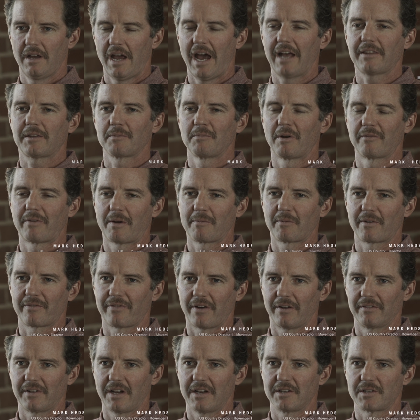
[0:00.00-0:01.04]
At the Movember
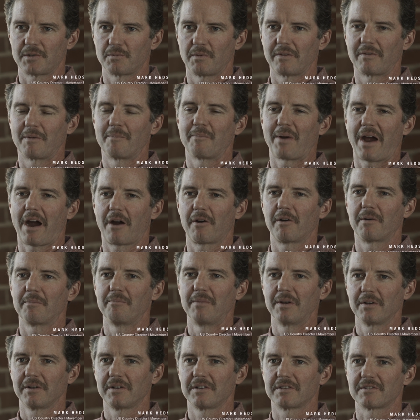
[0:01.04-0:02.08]
Foundation, we've empowered
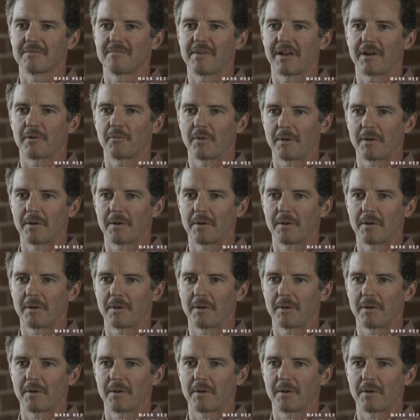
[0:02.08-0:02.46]
millions of men